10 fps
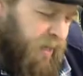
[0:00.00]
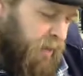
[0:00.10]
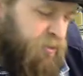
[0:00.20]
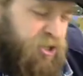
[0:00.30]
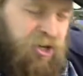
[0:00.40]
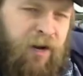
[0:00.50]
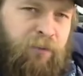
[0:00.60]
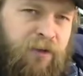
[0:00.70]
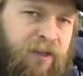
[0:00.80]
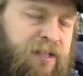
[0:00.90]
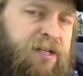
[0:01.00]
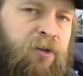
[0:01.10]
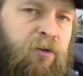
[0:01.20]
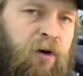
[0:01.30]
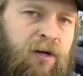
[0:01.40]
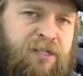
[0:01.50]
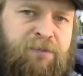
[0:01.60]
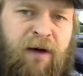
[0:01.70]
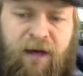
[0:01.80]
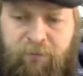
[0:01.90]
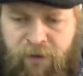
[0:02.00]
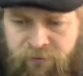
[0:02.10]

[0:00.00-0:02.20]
And I'm sure I put things in the wrong spot, but